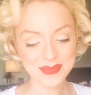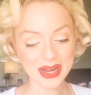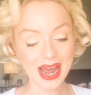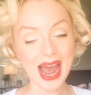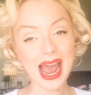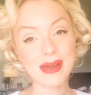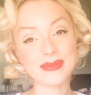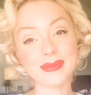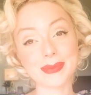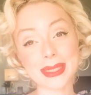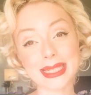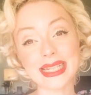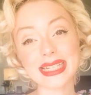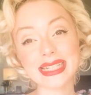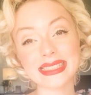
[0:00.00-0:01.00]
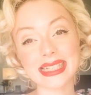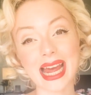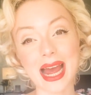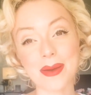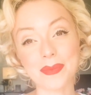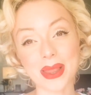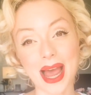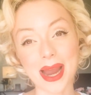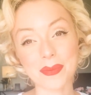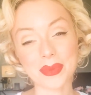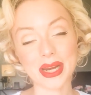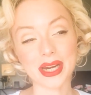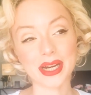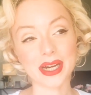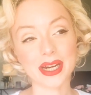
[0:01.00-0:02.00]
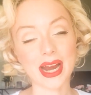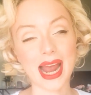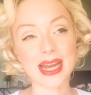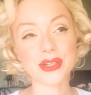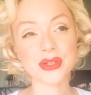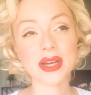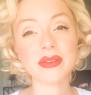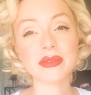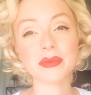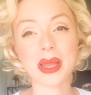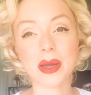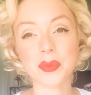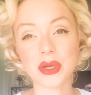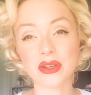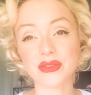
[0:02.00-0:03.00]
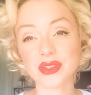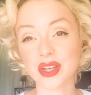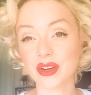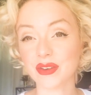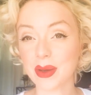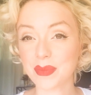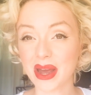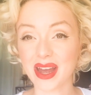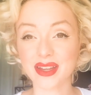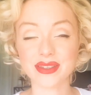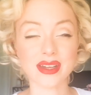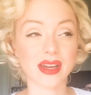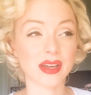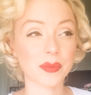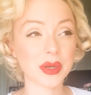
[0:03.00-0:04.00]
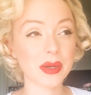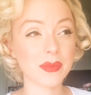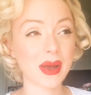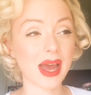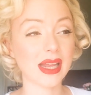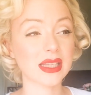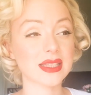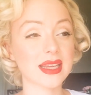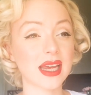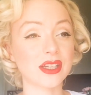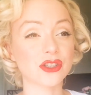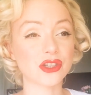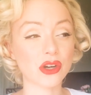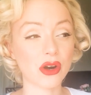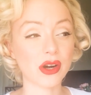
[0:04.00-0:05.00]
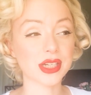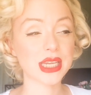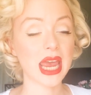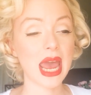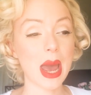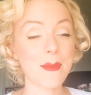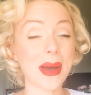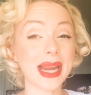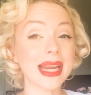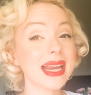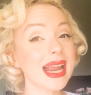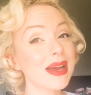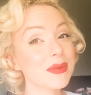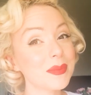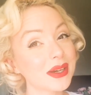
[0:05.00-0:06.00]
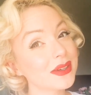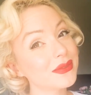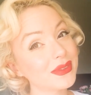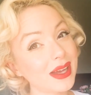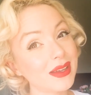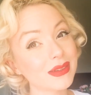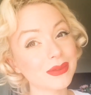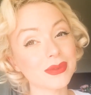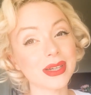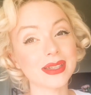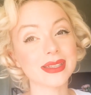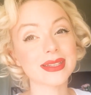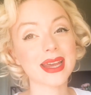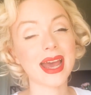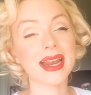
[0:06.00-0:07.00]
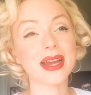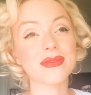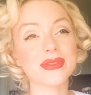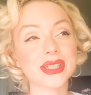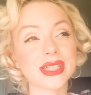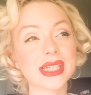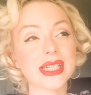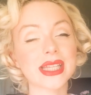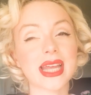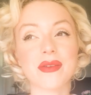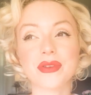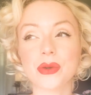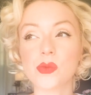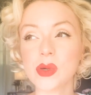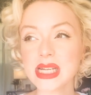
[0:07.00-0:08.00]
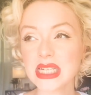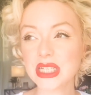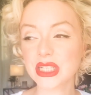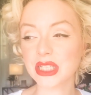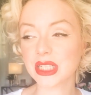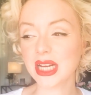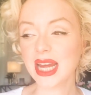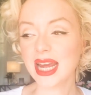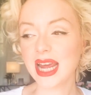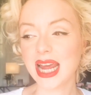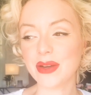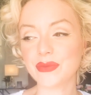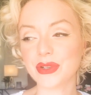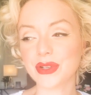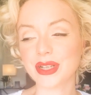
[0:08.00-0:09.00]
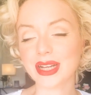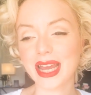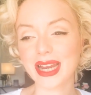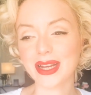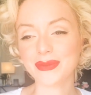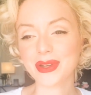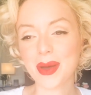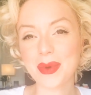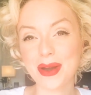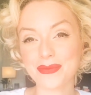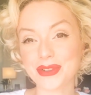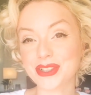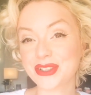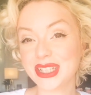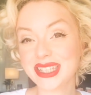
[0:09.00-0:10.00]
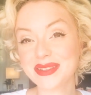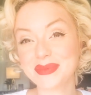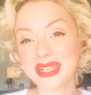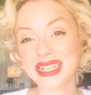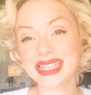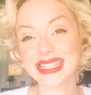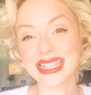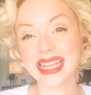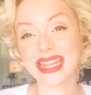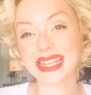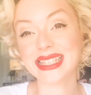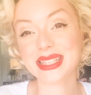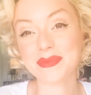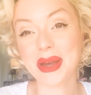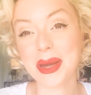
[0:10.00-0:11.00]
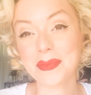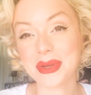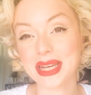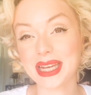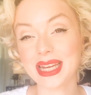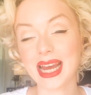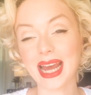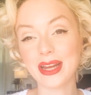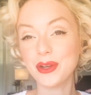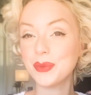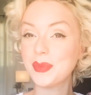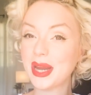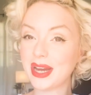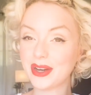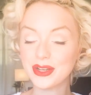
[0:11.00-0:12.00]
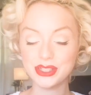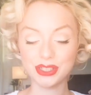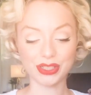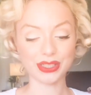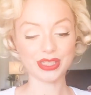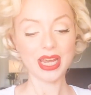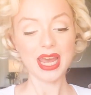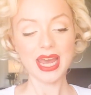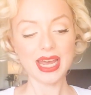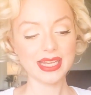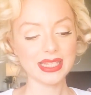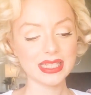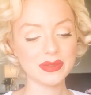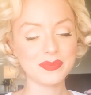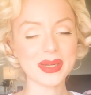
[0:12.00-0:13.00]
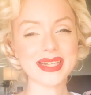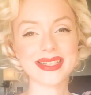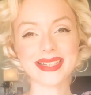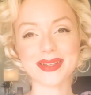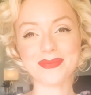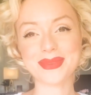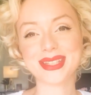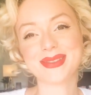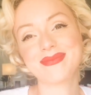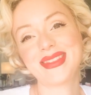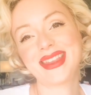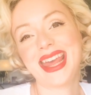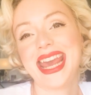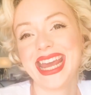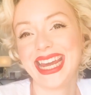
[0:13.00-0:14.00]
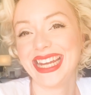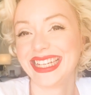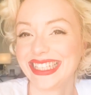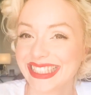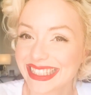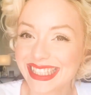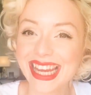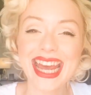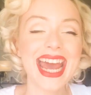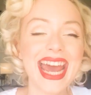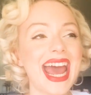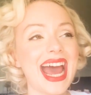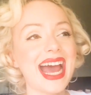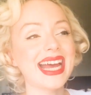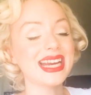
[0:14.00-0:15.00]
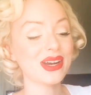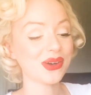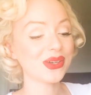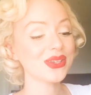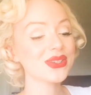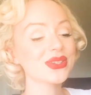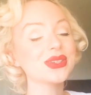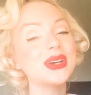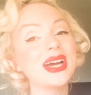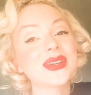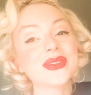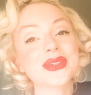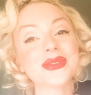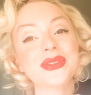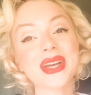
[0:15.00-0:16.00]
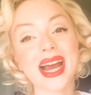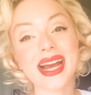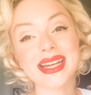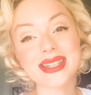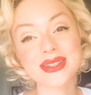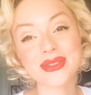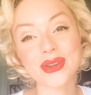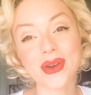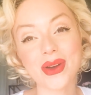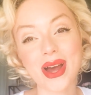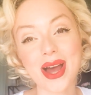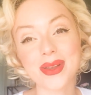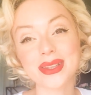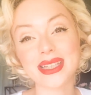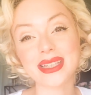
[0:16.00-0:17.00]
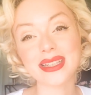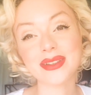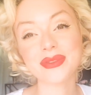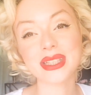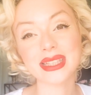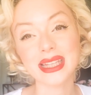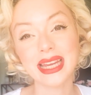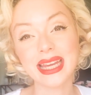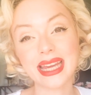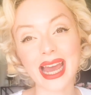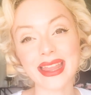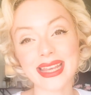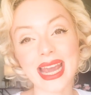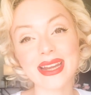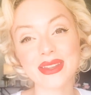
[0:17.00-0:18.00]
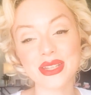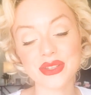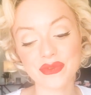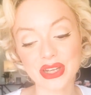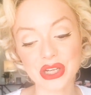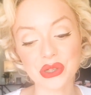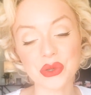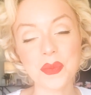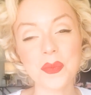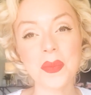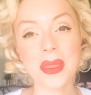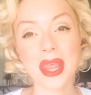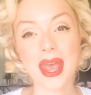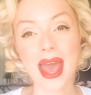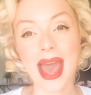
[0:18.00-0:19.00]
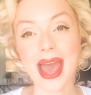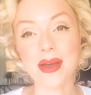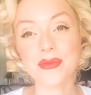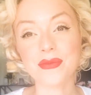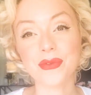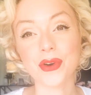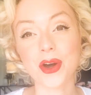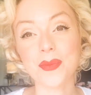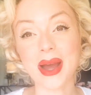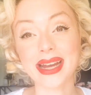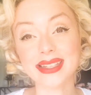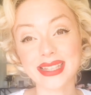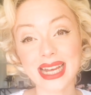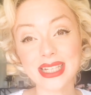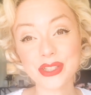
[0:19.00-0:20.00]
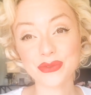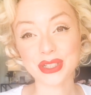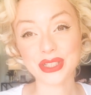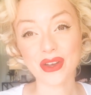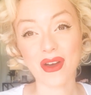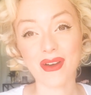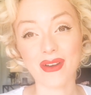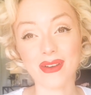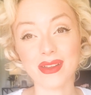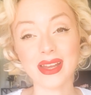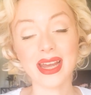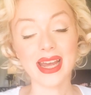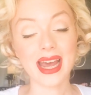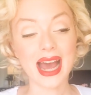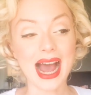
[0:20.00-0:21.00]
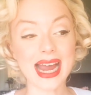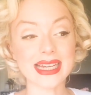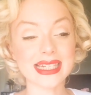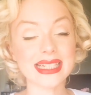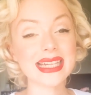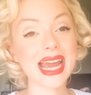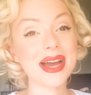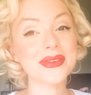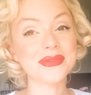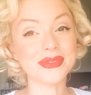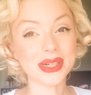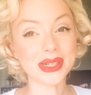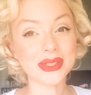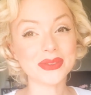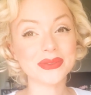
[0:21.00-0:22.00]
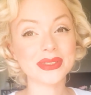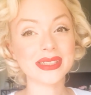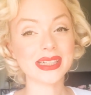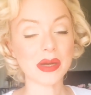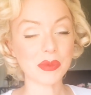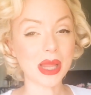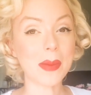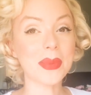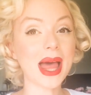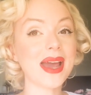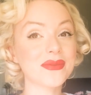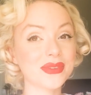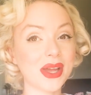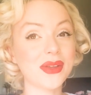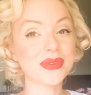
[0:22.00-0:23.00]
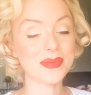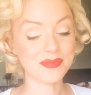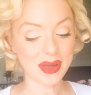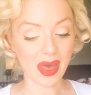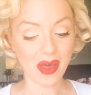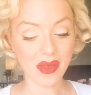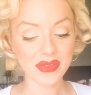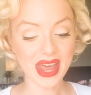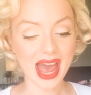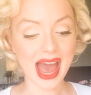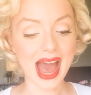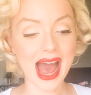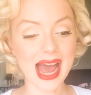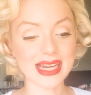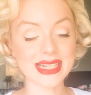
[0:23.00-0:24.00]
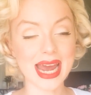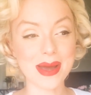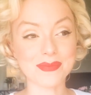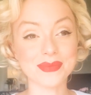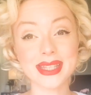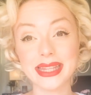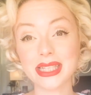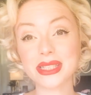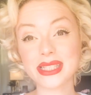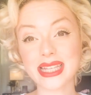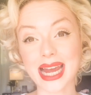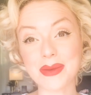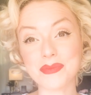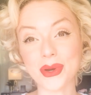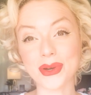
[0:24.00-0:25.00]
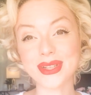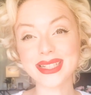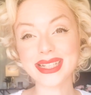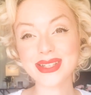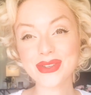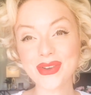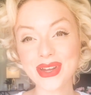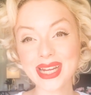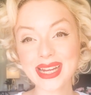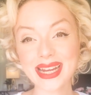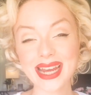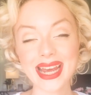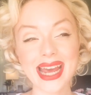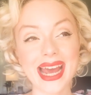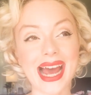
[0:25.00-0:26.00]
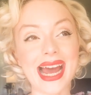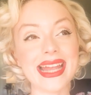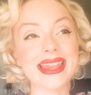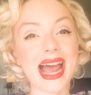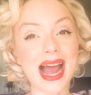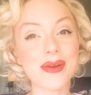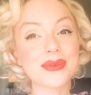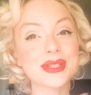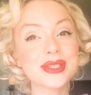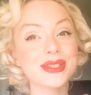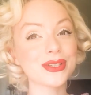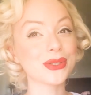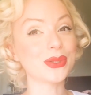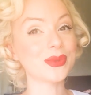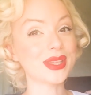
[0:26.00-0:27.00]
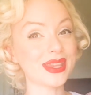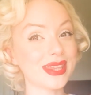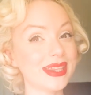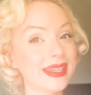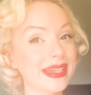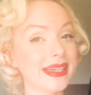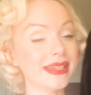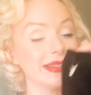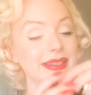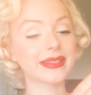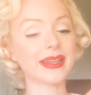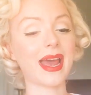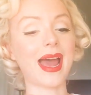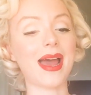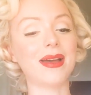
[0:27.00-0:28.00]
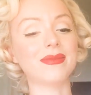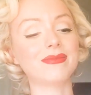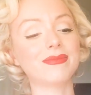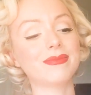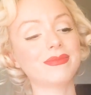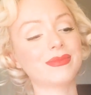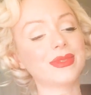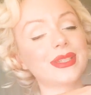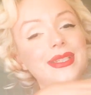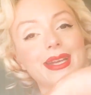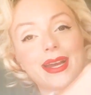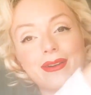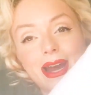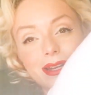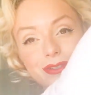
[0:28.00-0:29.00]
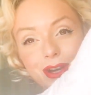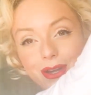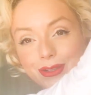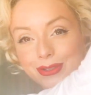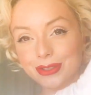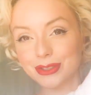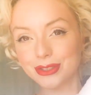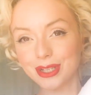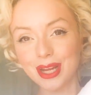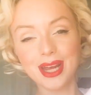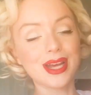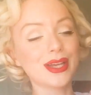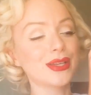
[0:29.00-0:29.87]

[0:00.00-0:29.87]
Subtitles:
But I've been needing a black pair. I do have a black pair of cigarette pants and capri pants and shorts, but I didn't have a pair of velvet ones, and I feel that for winter and for kind of coming up for Christmas, that this might be a good pair to spice up some things. And I also, I don't know if you guys saw, I'll leave the link at the end of this video, for my accessories haul, I did get a black velvet belt that had little diamantes on it, and that was to go with these cigarette trousers.